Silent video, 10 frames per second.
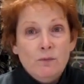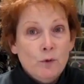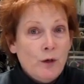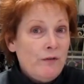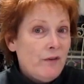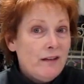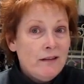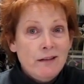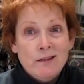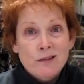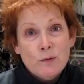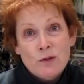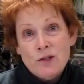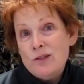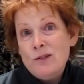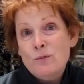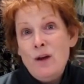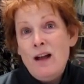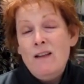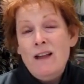quite frankly, this works just as
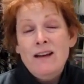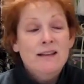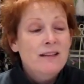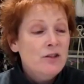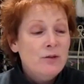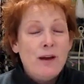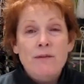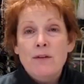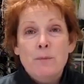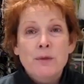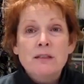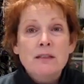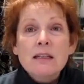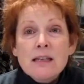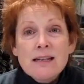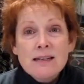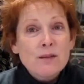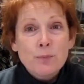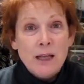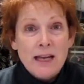well. And unless you have bazillions
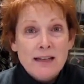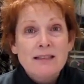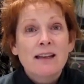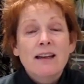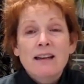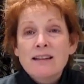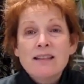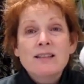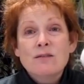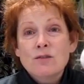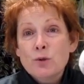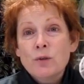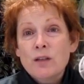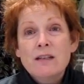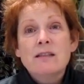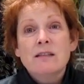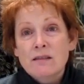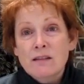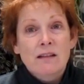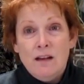of plants, this truly is a,
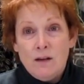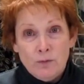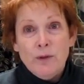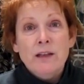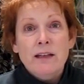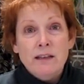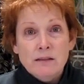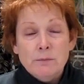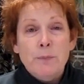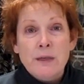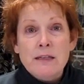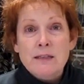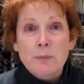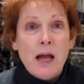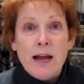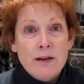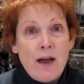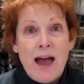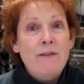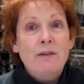a really big supply. You'll
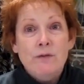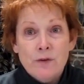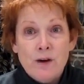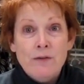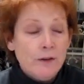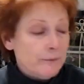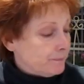have it forever.